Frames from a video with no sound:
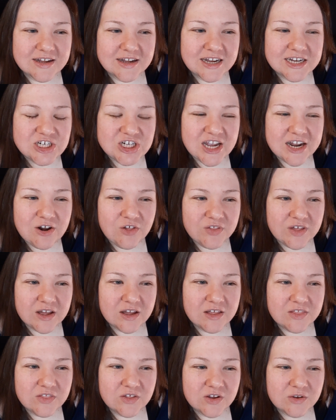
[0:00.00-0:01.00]
I channel the,
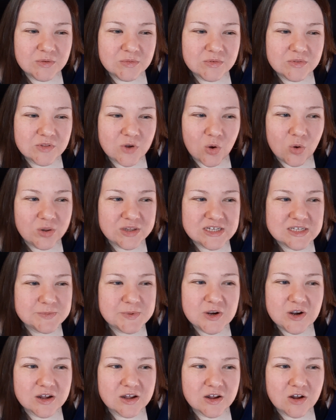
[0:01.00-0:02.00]
the, the Holy
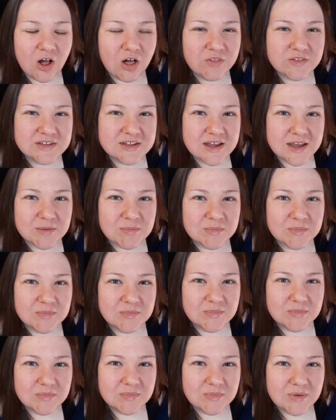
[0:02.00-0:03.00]
Spirit all the time.
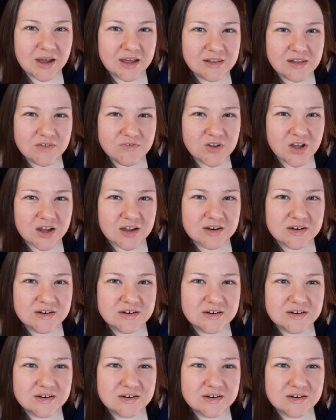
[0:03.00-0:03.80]
I love God.